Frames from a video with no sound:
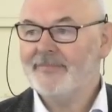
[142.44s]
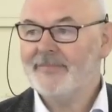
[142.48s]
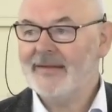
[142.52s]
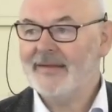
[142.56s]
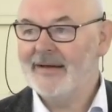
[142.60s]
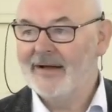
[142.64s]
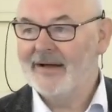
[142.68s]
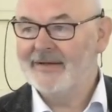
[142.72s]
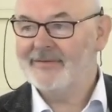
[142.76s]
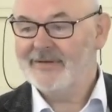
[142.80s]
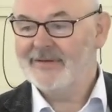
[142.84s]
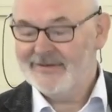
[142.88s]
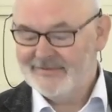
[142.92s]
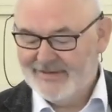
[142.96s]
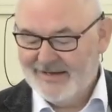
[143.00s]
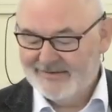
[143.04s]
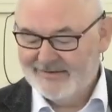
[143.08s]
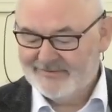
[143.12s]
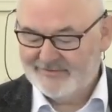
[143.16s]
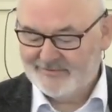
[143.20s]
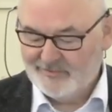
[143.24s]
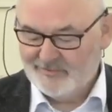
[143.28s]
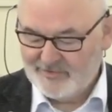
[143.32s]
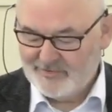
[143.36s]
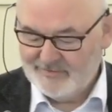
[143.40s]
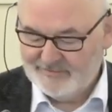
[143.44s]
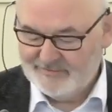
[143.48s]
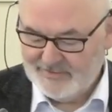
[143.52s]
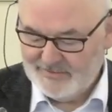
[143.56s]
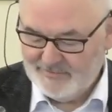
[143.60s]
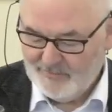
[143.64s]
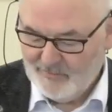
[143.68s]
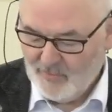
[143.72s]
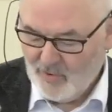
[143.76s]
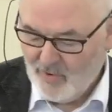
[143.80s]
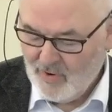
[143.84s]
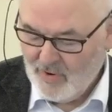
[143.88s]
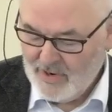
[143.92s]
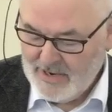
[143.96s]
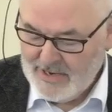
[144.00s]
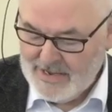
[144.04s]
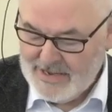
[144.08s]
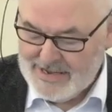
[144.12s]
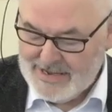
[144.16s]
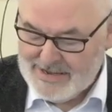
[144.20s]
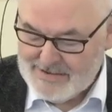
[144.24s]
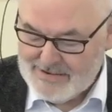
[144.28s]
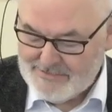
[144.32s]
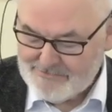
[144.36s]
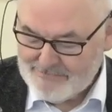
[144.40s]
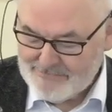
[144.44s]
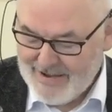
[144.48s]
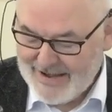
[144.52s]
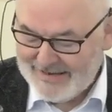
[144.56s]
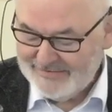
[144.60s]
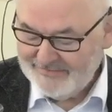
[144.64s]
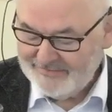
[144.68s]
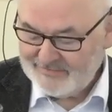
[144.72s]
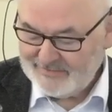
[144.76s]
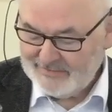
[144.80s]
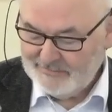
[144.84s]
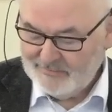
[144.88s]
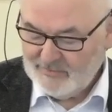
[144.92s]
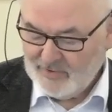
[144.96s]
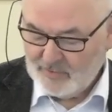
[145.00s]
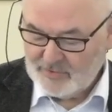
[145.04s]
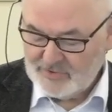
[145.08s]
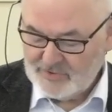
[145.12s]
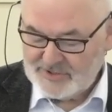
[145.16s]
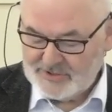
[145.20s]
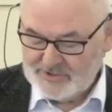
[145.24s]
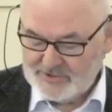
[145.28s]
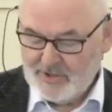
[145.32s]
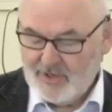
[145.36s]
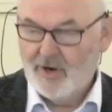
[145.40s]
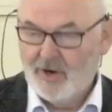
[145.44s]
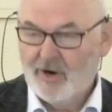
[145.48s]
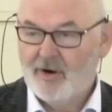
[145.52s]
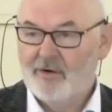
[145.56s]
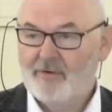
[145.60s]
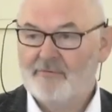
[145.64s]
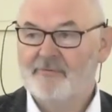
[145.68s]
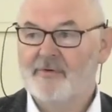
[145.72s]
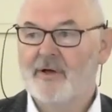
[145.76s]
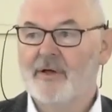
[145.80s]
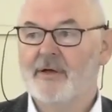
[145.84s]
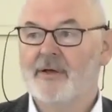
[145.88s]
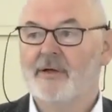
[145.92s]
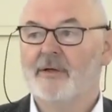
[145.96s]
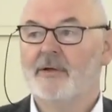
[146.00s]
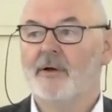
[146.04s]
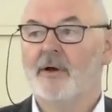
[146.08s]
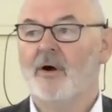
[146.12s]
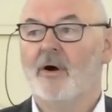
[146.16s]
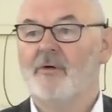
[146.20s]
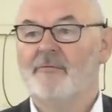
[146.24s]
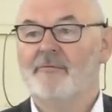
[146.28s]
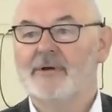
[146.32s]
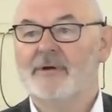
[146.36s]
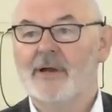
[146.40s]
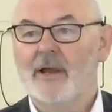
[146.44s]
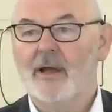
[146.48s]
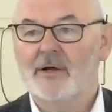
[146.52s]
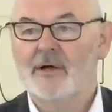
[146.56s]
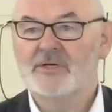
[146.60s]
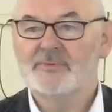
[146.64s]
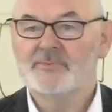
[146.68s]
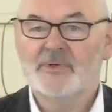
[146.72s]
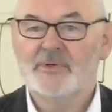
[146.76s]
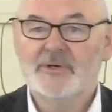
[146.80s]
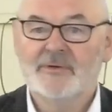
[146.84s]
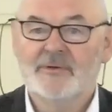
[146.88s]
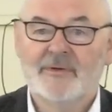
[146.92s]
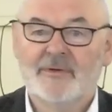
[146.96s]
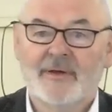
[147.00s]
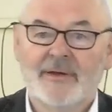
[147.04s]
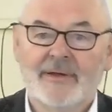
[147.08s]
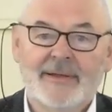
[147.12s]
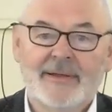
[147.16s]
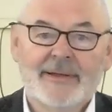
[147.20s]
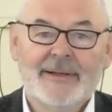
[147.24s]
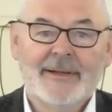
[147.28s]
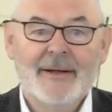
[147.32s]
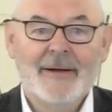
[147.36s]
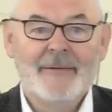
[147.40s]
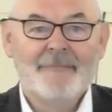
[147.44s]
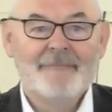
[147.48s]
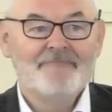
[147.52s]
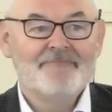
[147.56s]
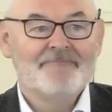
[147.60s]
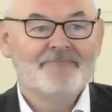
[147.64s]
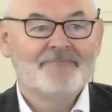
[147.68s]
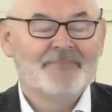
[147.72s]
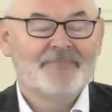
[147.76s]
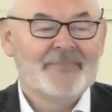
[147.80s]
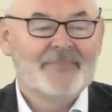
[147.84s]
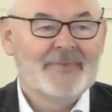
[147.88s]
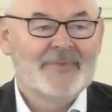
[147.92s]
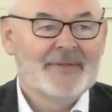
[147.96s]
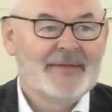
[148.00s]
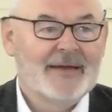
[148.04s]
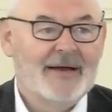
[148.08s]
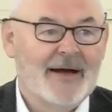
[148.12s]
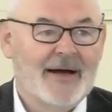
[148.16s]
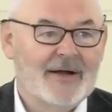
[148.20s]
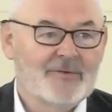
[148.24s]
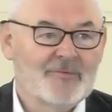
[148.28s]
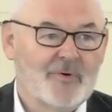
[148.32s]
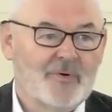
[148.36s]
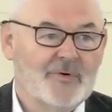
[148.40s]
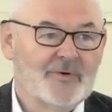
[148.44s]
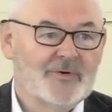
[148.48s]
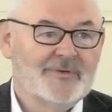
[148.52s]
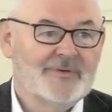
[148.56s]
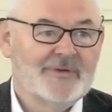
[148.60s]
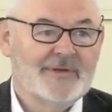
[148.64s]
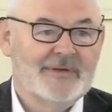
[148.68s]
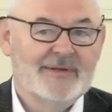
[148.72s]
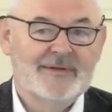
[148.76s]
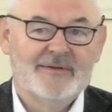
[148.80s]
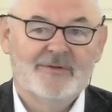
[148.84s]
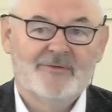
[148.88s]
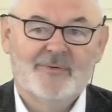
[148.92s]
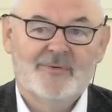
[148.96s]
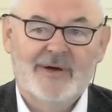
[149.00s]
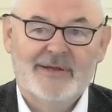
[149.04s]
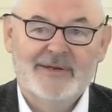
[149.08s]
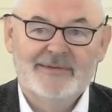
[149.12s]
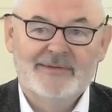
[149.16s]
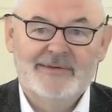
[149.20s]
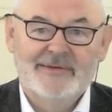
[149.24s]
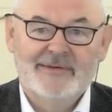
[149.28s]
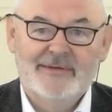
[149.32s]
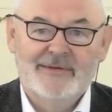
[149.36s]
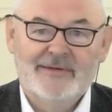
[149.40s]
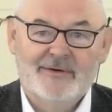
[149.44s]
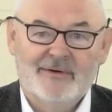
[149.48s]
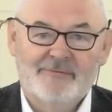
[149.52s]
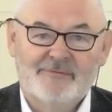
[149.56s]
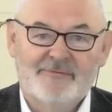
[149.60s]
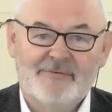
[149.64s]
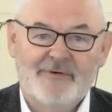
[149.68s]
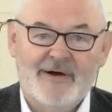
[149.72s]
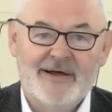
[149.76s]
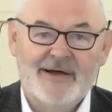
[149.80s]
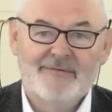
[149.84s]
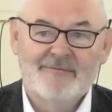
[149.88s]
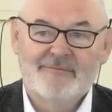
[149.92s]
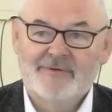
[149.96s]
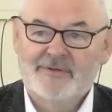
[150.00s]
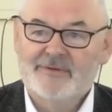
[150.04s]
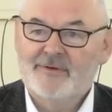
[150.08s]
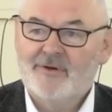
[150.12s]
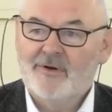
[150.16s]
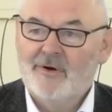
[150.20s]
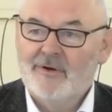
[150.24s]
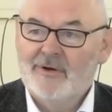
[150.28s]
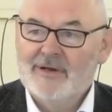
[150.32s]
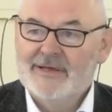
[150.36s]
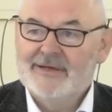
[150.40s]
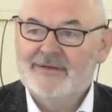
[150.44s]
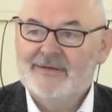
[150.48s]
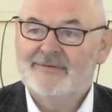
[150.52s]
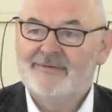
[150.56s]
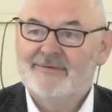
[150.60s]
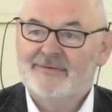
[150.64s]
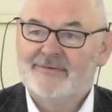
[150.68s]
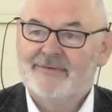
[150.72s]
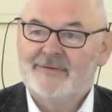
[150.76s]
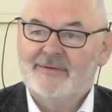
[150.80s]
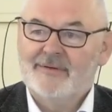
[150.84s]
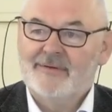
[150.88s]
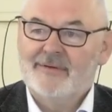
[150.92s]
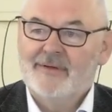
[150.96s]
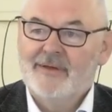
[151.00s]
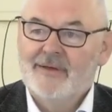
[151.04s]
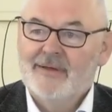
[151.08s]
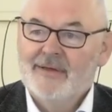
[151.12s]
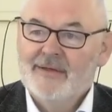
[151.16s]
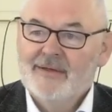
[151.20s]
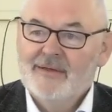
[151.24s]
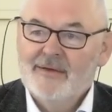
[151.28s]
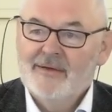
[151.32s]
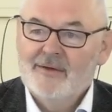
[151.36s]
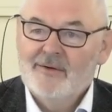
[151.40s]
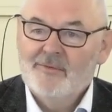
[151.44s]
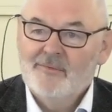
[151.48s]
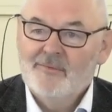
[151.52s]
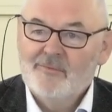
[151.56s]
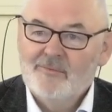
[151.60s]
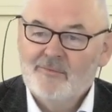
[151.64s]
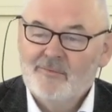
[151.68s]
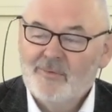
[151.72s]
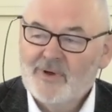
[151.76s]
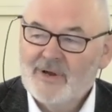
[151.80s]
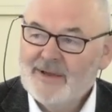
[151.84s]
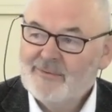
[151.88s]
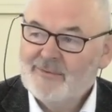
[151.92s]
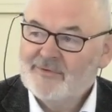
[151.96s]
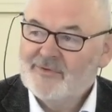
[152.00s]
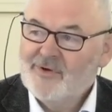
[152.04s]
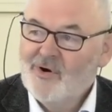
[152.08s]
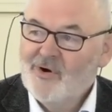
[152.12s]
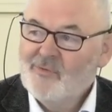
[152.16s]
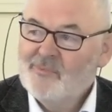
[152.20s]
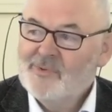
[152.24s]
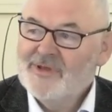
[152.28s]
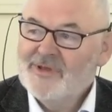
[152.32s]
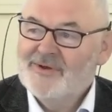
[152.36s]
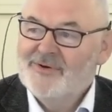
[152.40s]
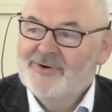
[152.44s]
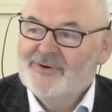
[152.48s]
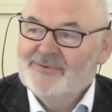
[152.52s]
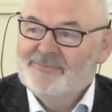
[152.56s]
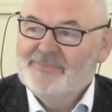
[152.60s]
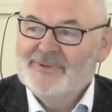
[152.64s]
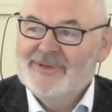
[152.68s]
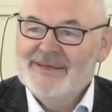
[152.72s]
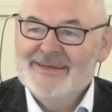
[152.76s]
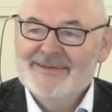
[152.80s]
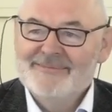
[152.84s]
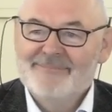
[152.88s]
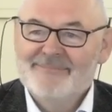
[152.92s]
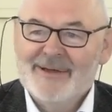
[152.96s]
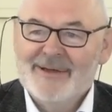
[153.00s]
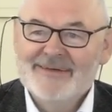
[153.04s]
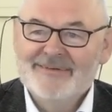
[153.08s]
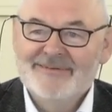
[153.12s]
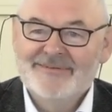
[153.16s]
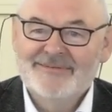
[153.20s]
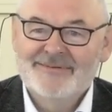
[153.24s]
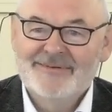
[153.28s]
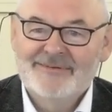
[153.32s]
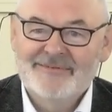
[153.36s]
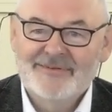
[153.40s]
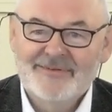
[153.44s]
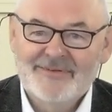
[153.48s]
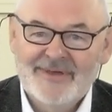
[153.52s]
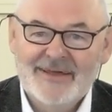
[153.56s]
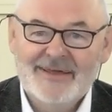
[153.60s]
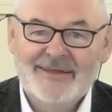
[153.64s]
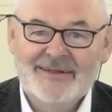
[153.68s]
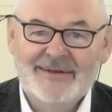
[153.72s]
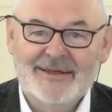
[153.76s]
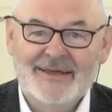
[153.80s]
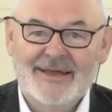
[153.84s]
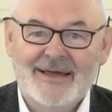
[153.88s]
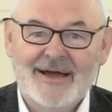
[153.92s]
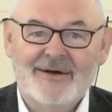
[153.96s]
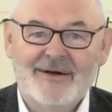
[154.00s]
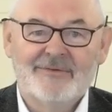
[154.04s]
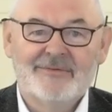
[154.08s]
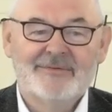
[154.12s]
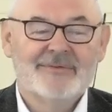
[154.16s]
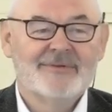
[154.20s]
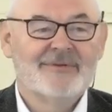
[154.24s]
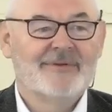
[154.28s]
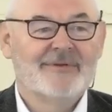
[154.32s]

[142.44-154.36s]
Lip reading: I think that's sort of the more mainstream notion of enlargement. I wrote in 2005 with colleagues what I was hoping could be a basis of a second account,